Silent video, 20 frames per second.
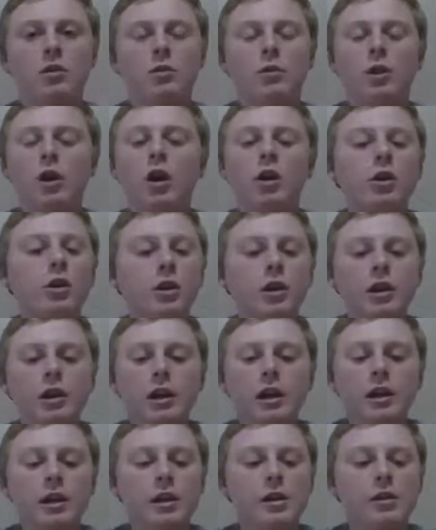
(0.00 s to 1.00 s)

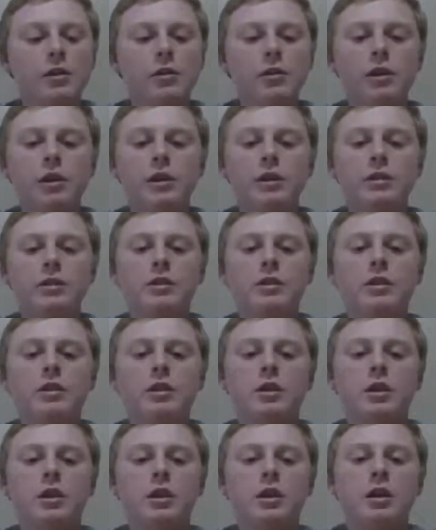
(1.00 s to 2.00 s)
180 degrees
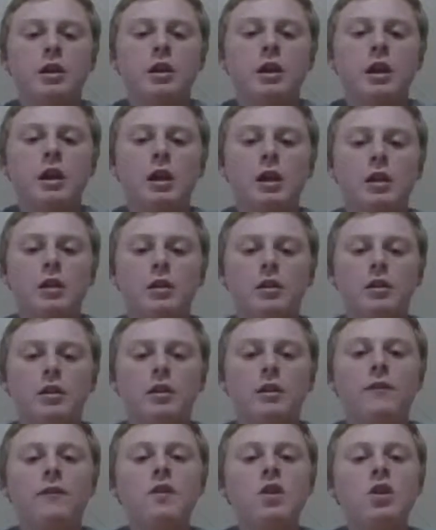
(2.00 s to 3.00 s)
and
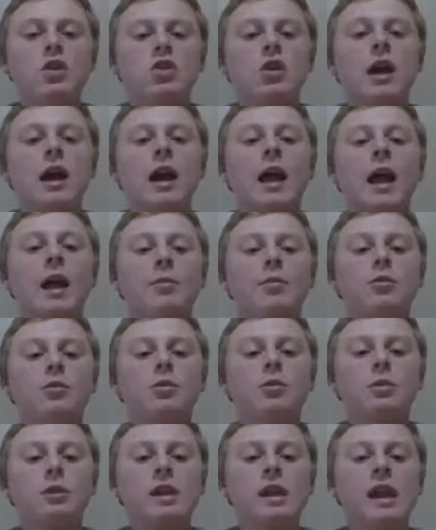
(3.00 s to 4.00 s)
the fish
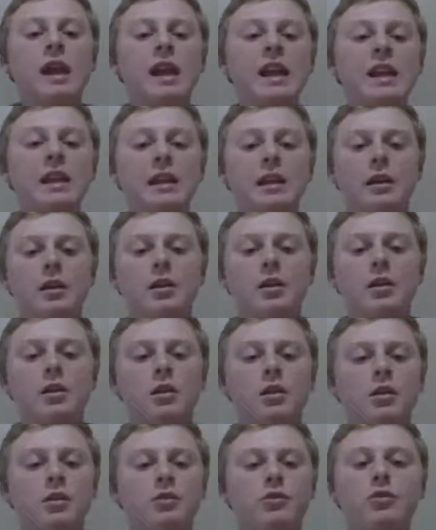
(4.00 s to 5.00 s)
absolutely hate it.
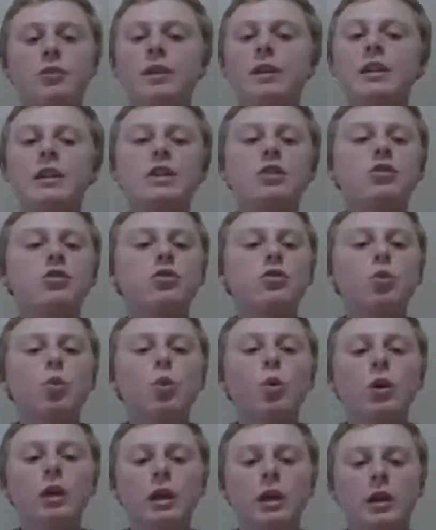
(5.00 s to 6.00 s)
So they
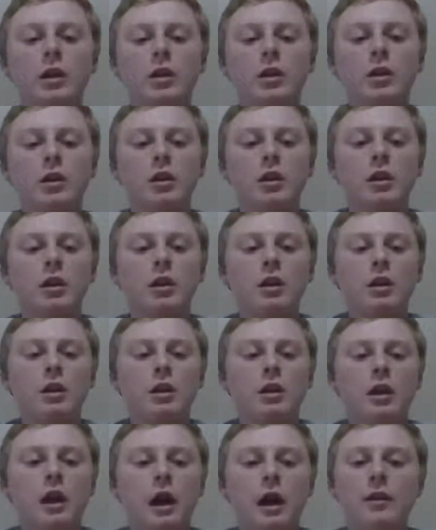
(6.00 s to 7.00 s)
destroy it.
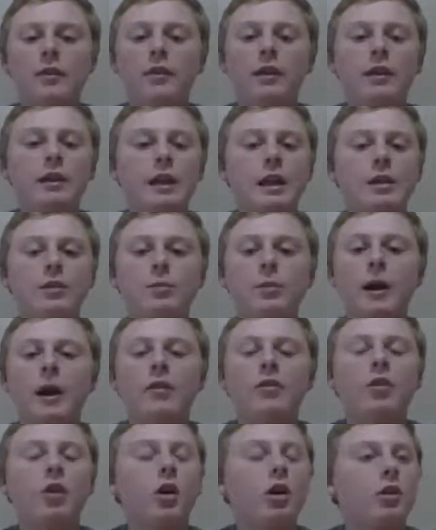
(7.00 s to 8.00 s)
I've had days where
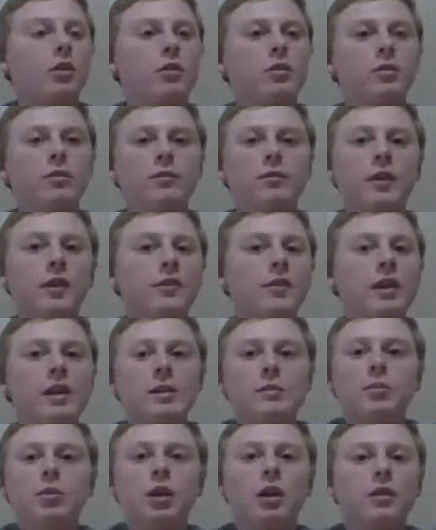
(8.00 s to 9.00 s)
I've caught
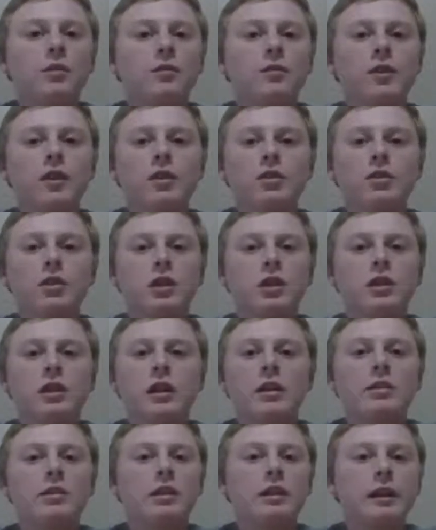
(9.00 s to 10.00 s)
15 plus fish in
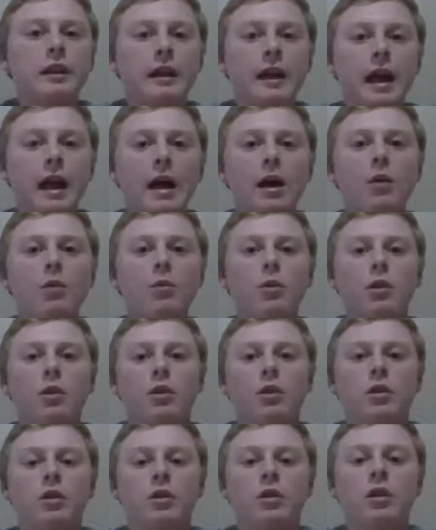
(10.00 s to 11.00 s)
less than an hour
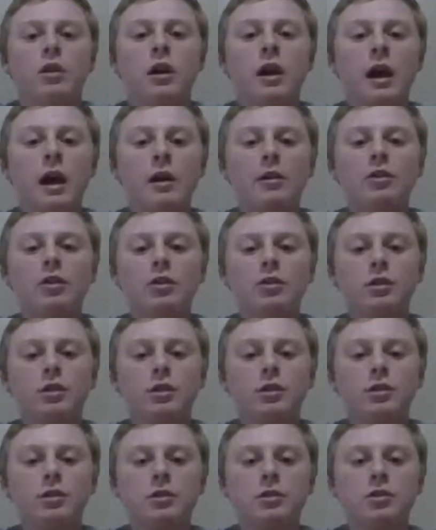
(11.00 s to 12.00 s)
on just
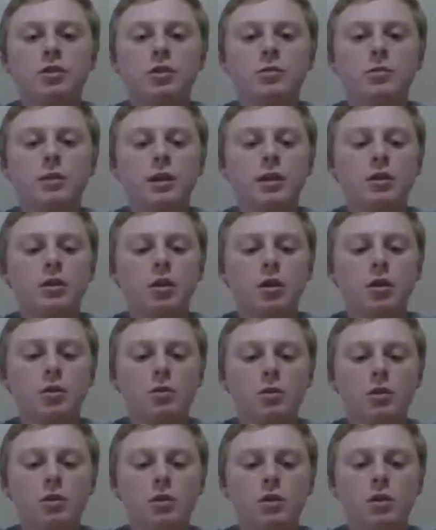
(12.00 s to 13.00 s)
this jerkbait
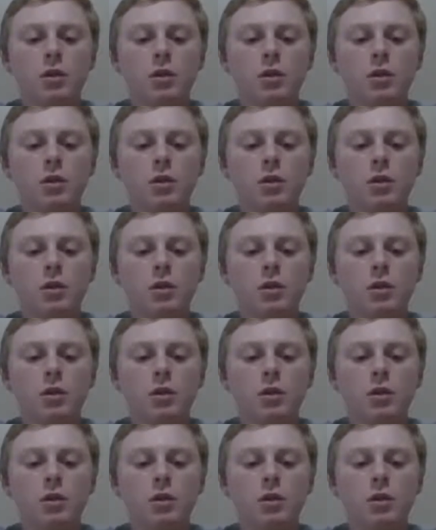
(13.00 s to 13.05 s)
alone.